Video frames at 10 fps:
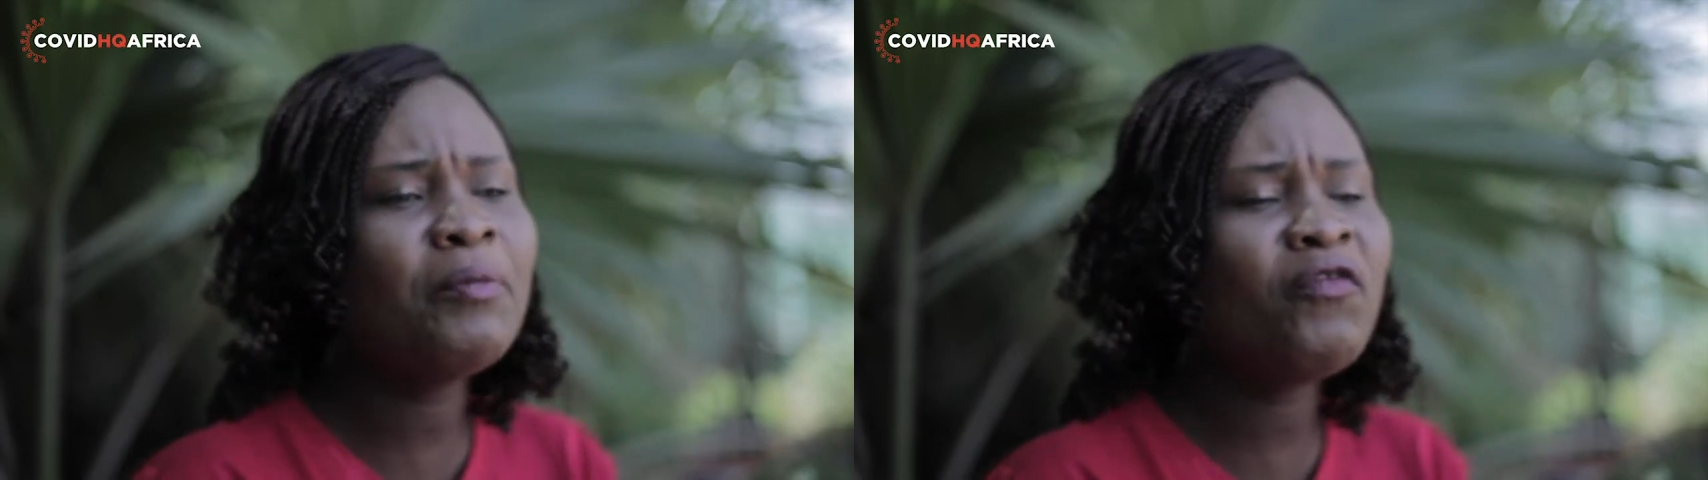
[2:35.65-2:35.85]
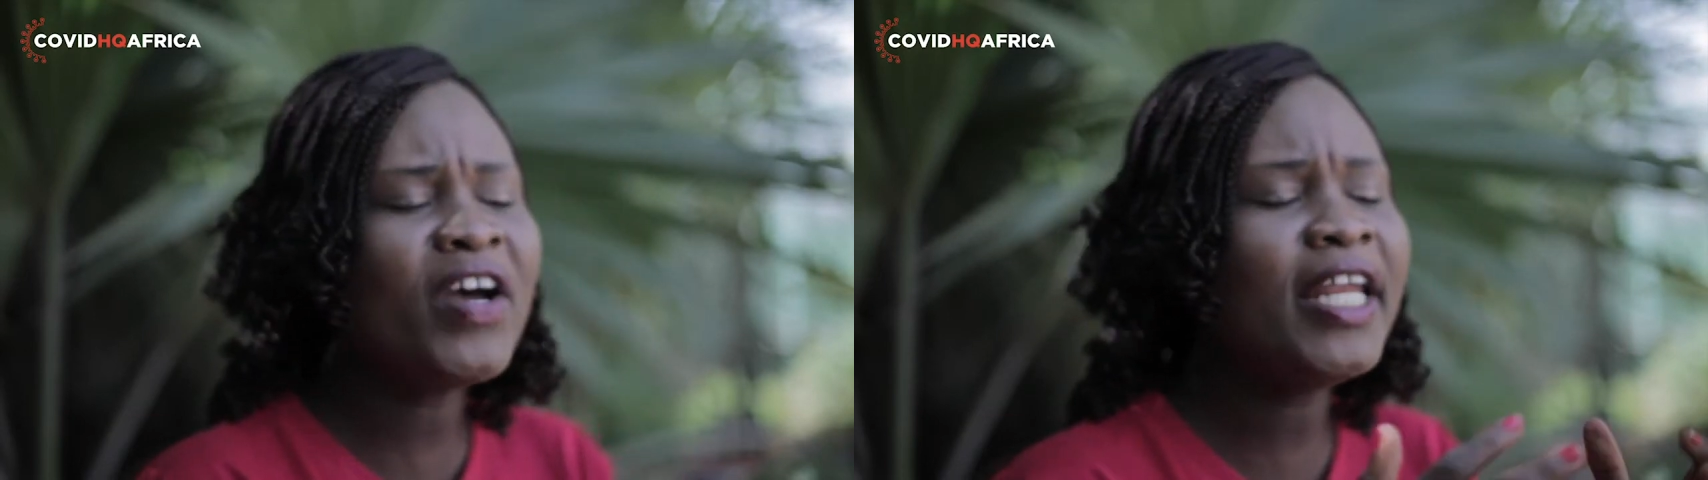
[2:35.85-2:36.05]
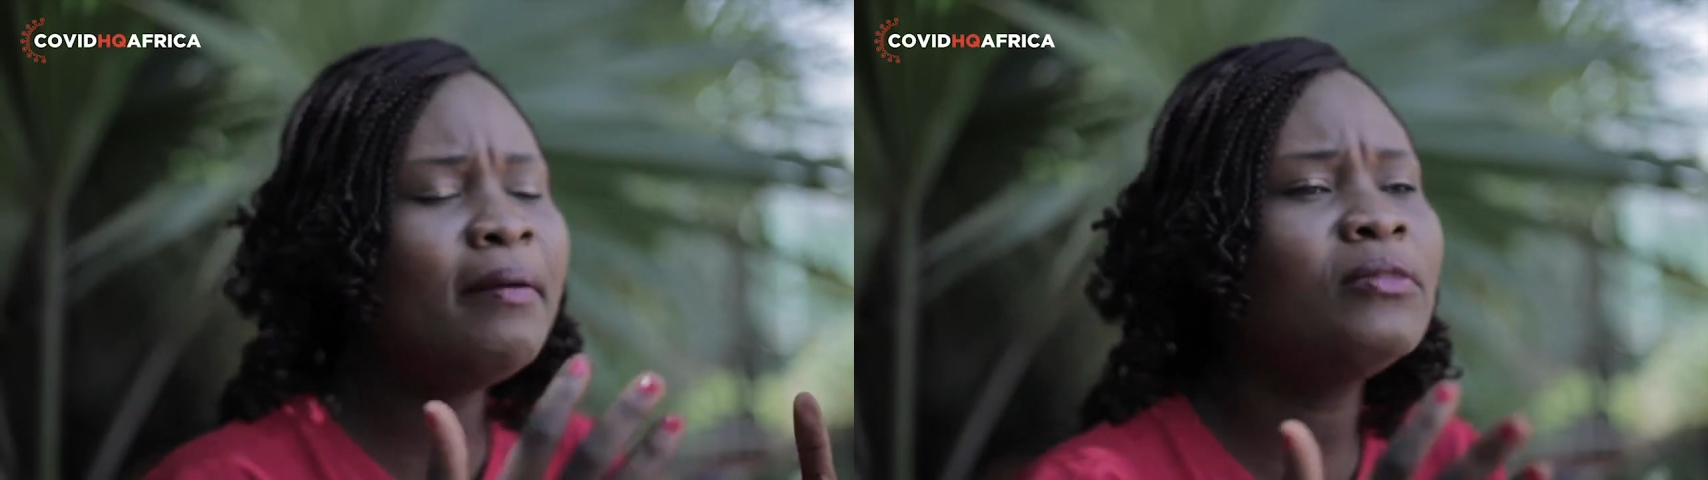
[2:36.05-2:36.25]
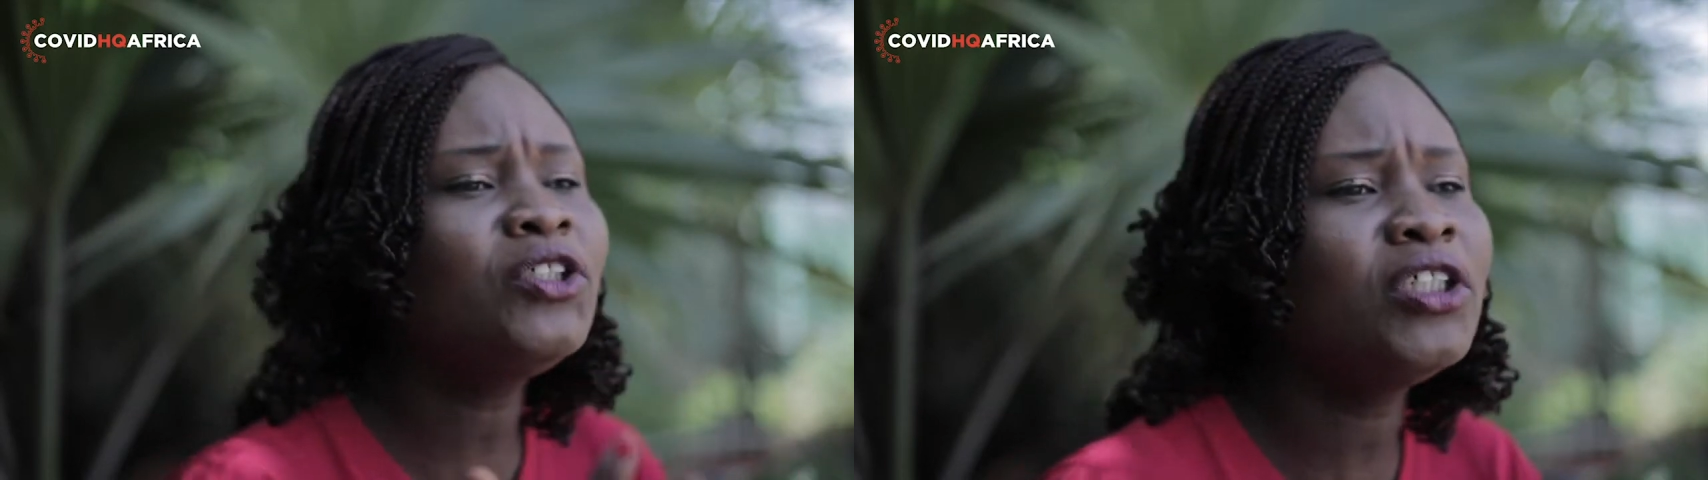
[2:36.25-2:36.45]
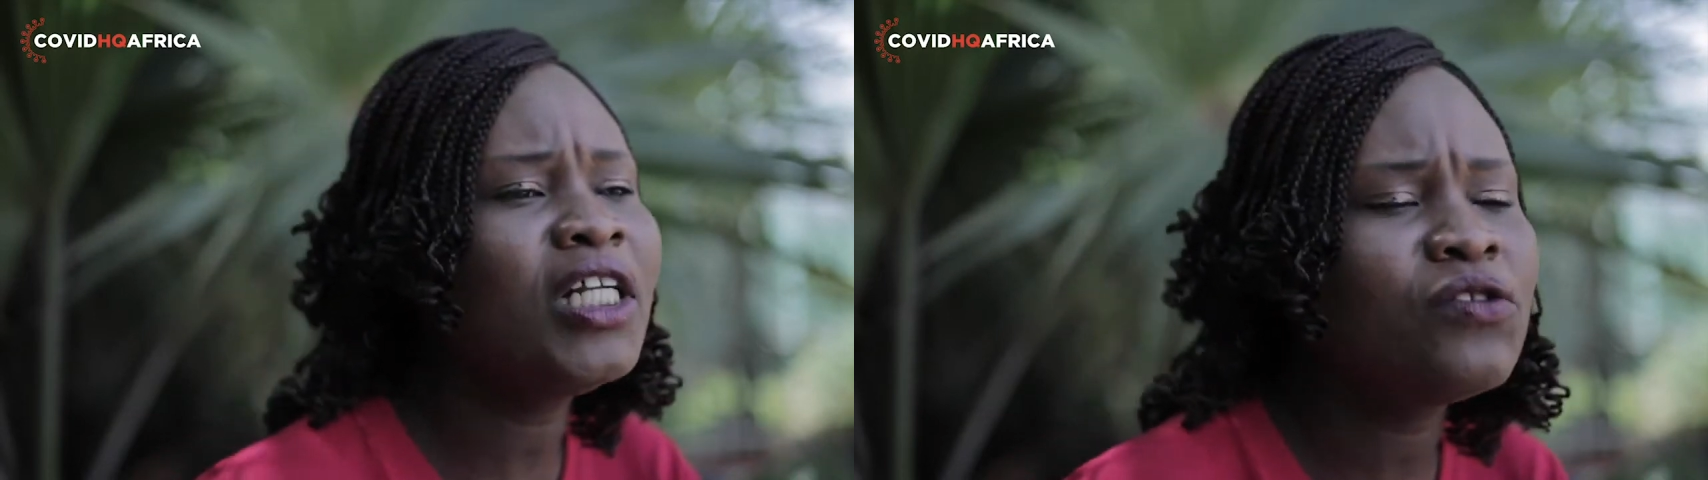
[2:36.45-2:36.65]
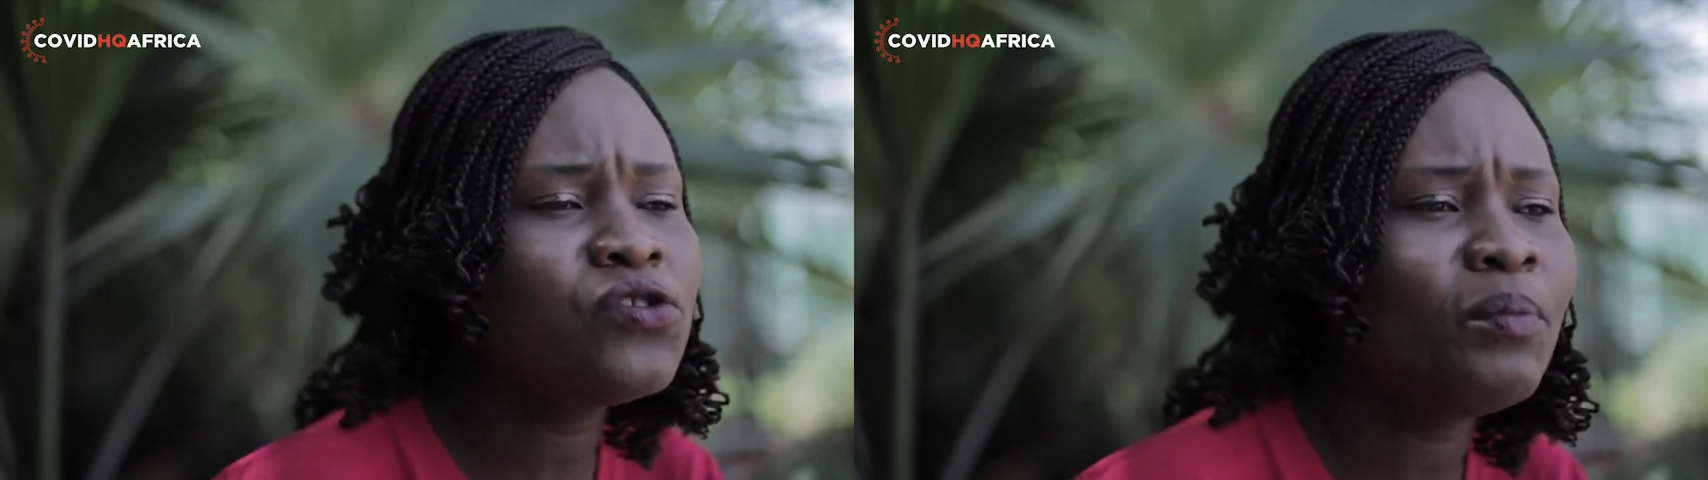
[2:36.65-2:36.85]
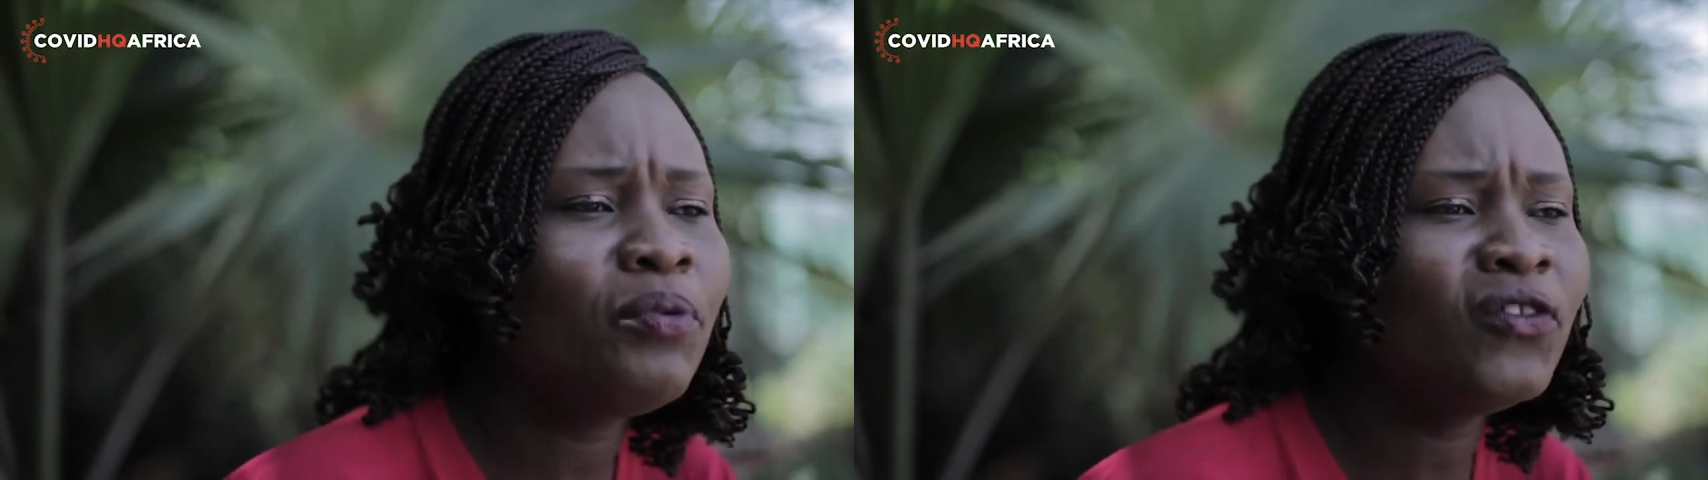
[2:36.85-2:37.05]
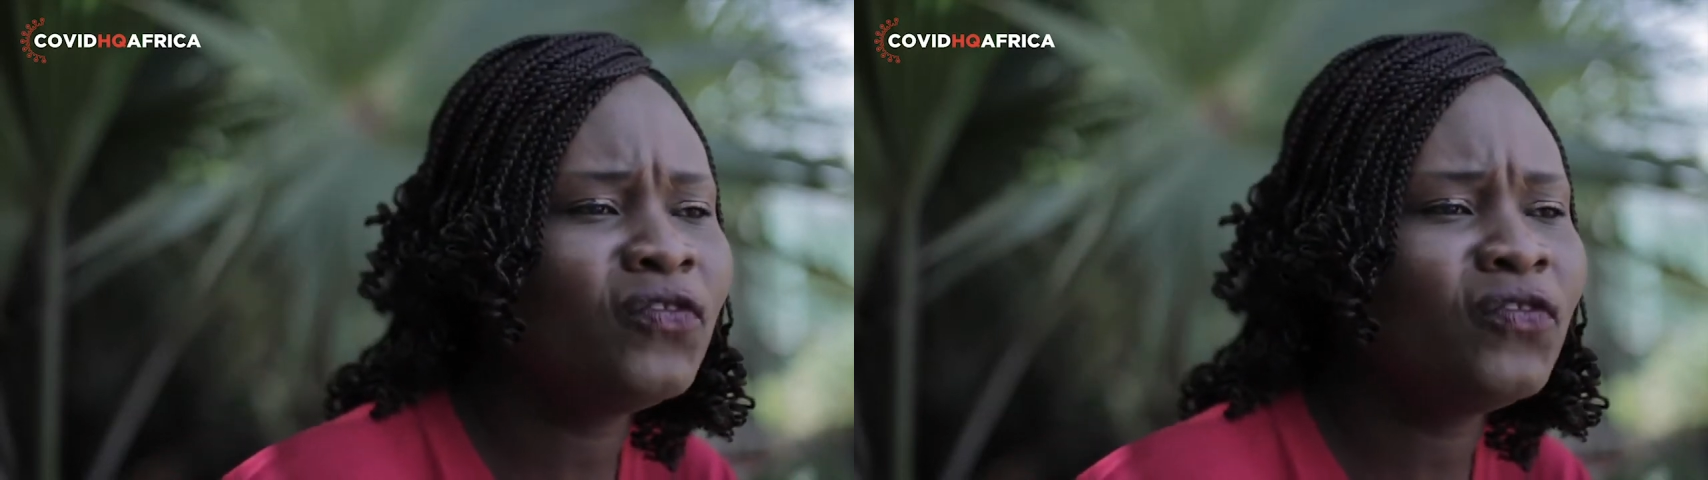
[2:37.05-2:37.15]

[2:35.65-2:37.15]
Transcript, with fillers: provide emotional support